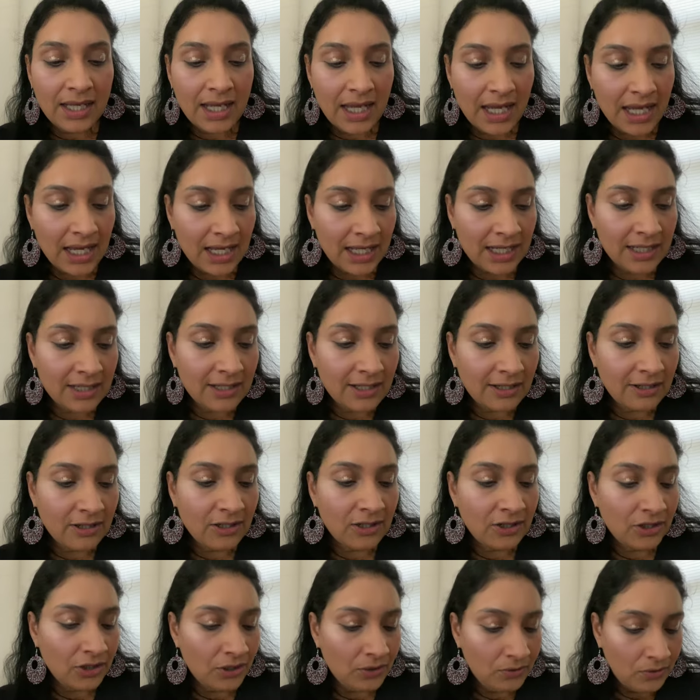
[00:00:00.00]
And
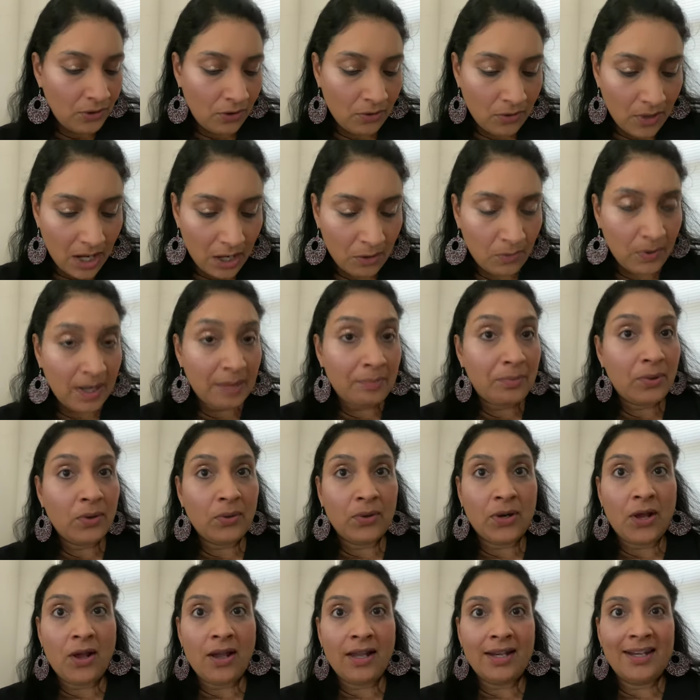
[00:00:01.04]
you know how I
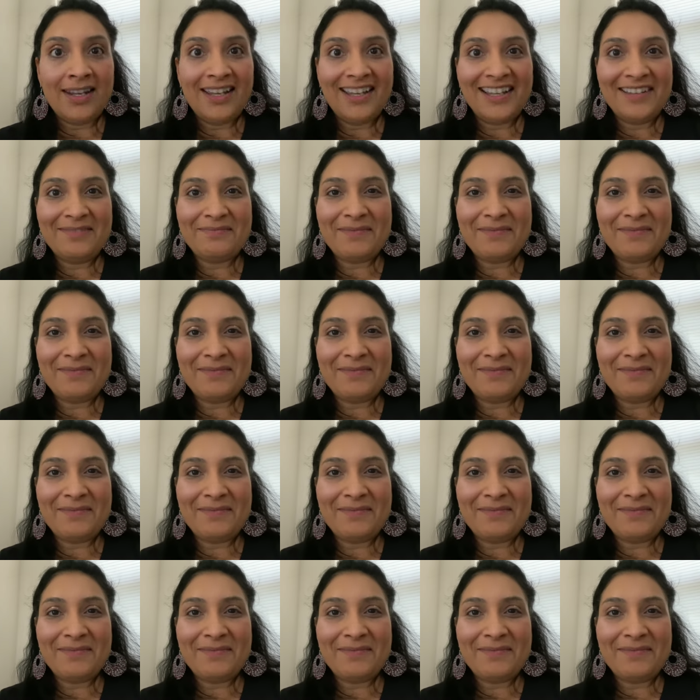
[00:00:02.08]
put on